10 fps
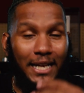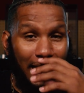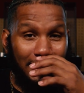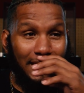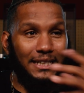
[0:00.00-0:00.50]
and
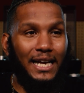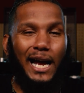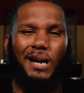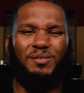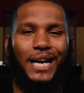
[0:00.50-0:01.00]
i think that
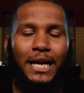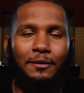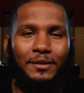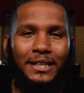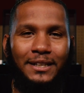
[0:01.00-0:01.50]
i'm kind
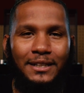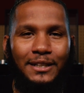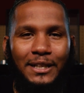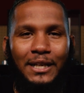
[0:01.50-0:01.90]
of in a